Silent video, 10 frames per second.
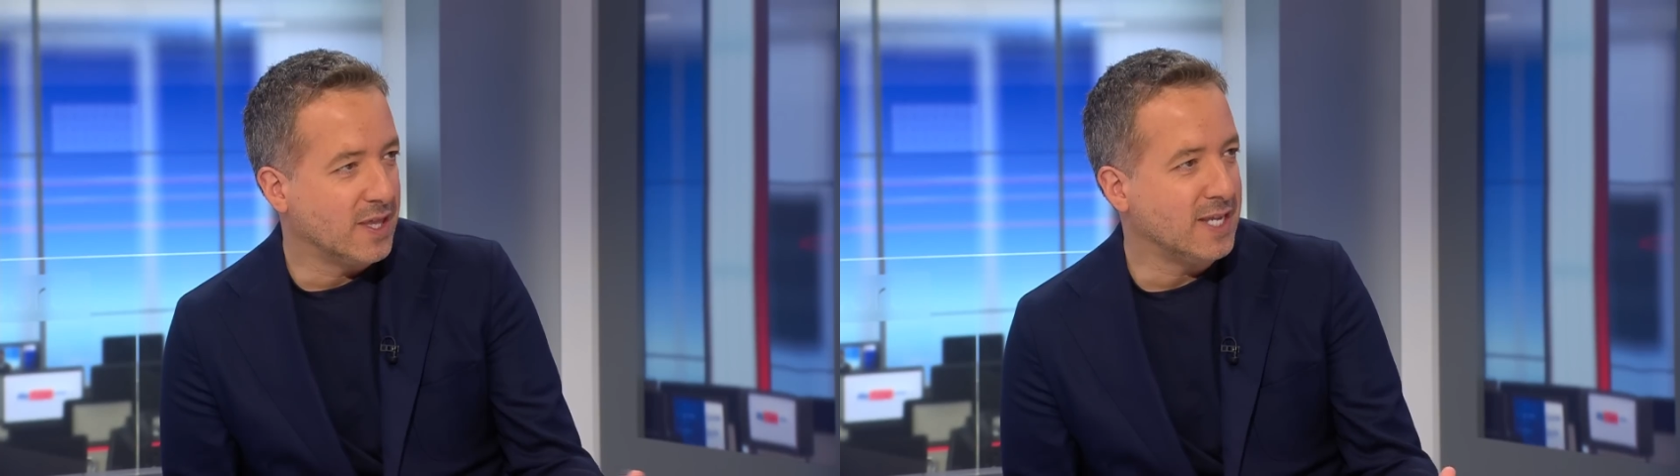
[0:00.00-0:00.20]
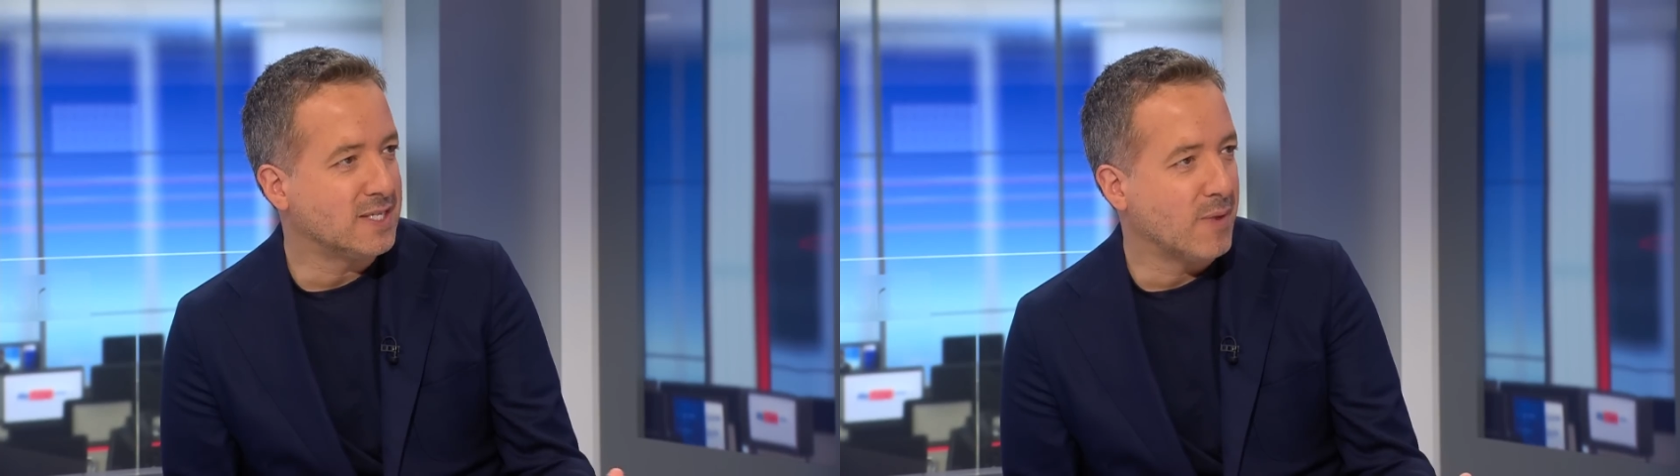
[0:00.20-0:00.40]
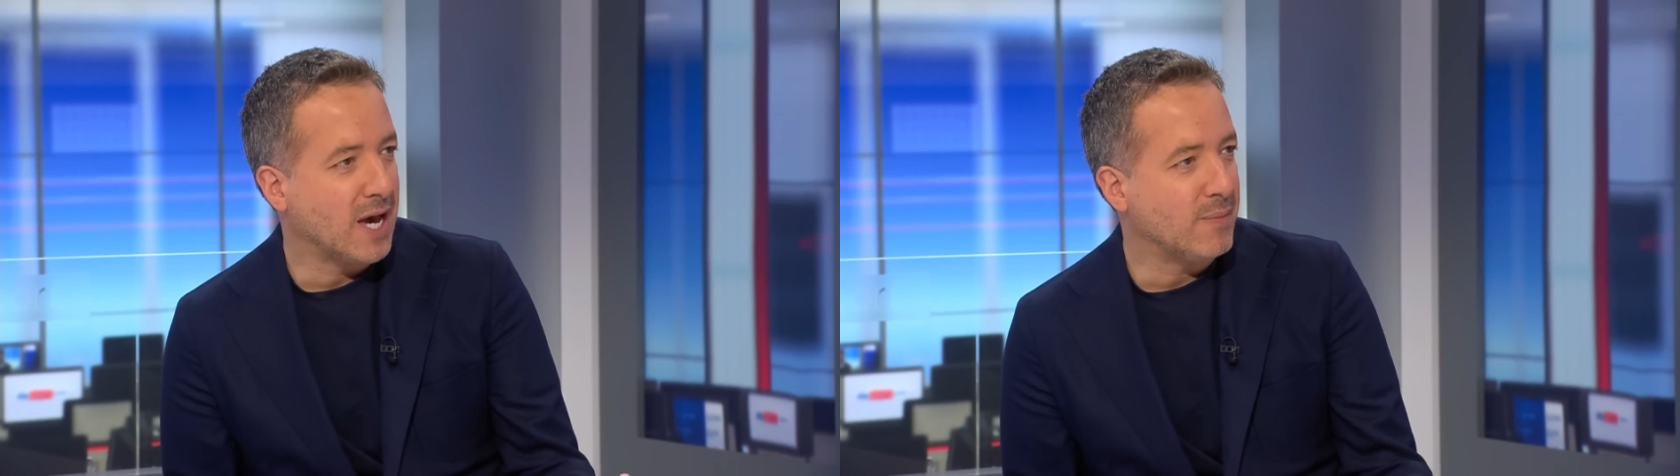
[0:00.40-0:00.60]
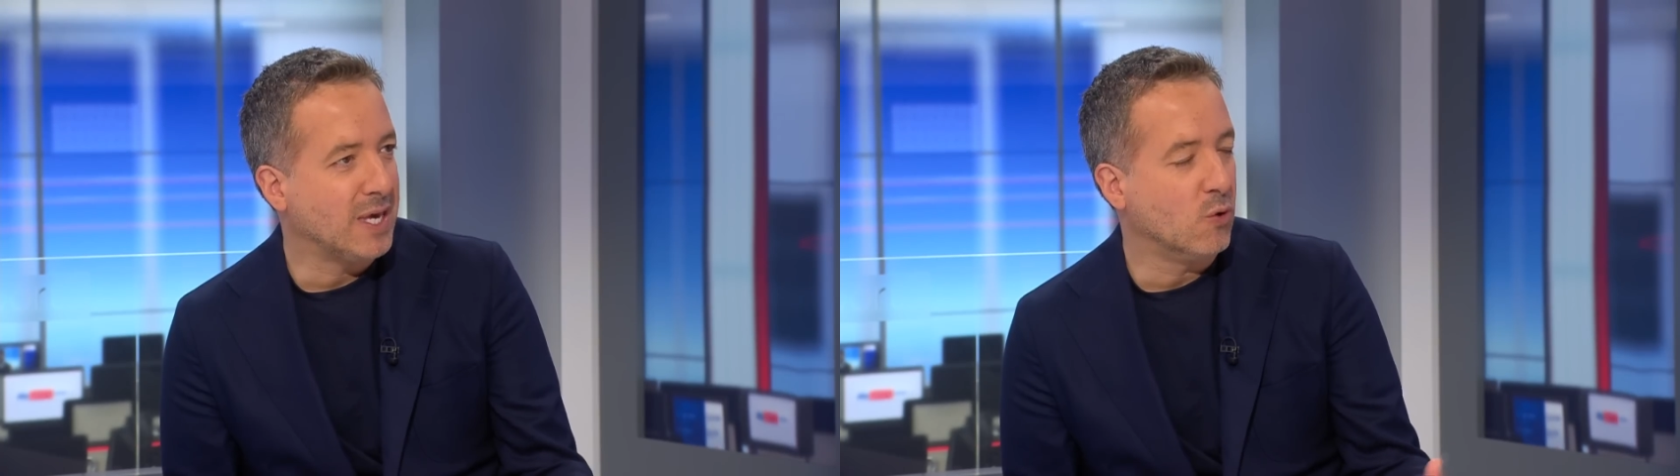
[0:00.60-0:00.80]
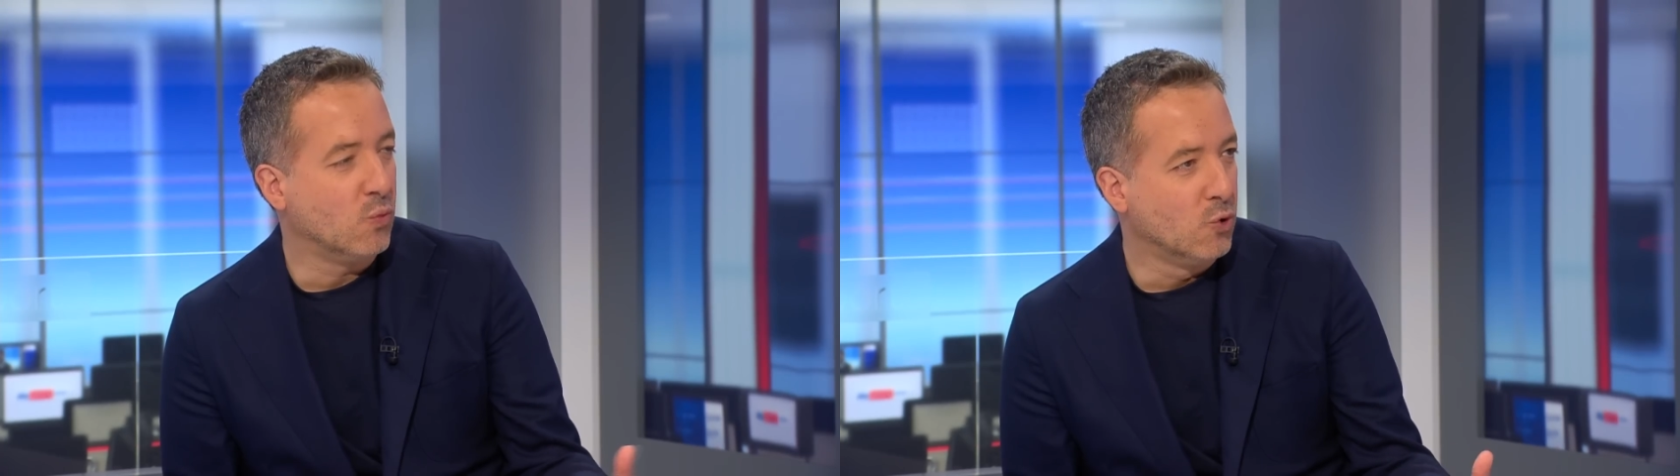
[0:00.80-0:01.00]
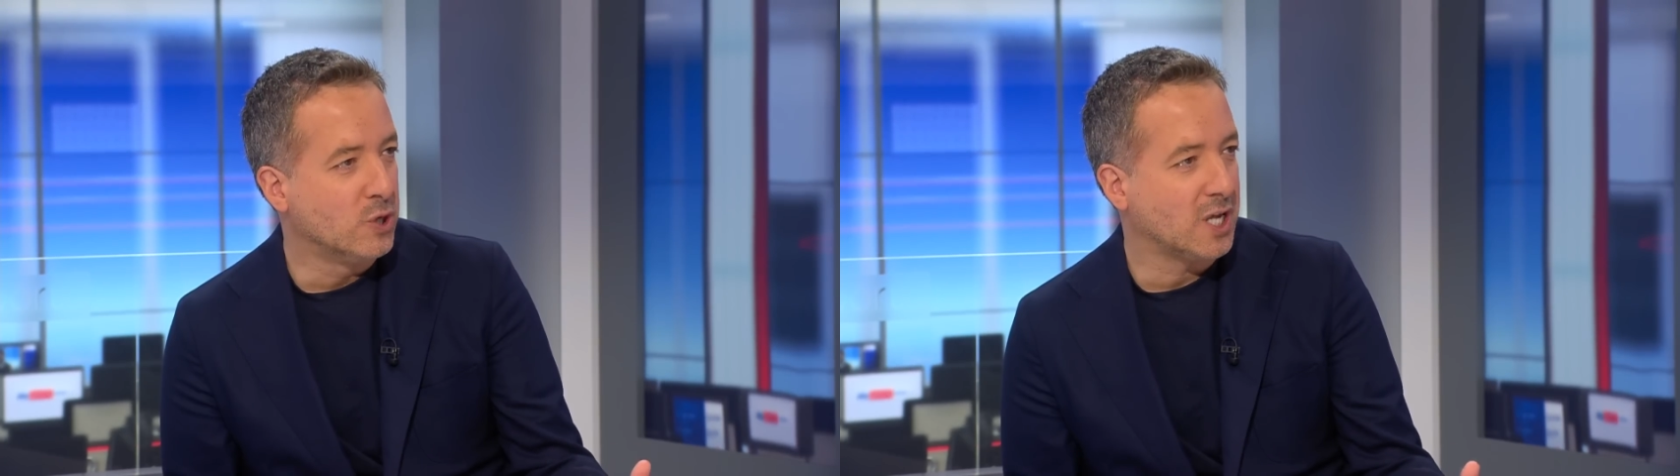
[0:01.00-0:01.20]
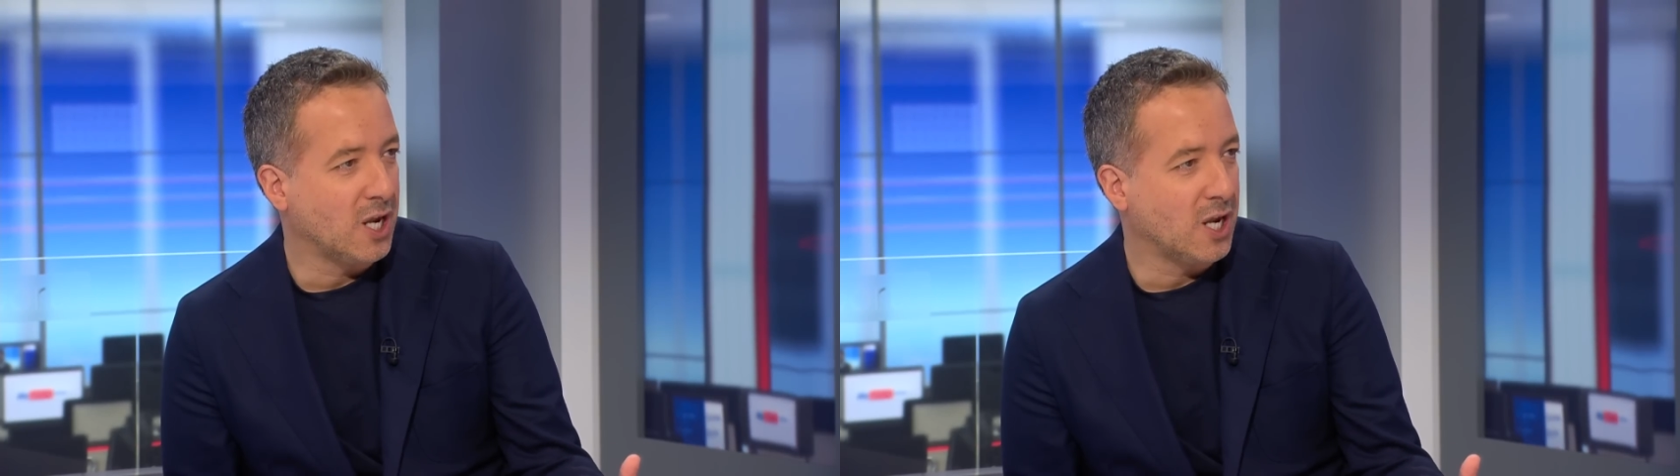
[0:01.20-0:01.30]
that Inter Miami would